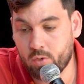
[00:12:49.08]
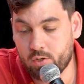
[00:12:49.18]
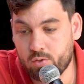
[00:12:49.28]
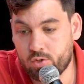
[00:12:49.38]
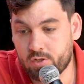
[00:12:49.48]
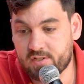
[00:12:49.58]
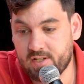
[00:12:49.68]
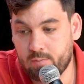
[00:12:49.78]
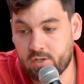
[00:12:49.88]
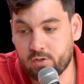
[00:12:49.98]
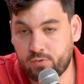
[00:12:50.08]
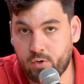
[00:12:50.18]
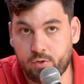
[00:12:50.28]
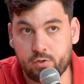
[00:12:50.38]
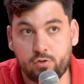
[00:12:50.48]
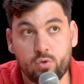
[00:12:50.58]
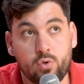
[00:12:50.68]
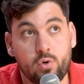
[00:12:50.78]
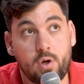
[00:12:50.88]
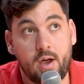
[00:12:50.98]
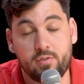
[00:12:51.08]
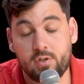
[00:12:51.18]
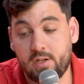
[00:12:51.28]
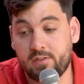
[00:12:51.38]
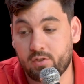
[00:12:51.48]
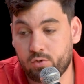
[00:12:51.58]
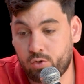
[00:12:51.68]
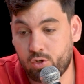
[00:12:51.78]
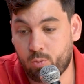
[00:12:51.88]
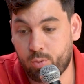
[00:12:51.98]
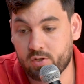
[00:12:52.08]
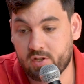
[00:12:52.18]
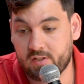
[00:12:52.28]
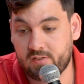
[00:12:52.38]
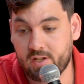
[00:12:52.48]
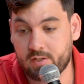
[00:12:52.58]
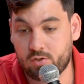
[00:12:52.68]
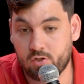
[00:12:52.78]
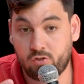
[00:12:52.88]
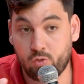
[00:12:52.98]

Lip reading: what you just said, because for those who haven't listened to your podcast yet, just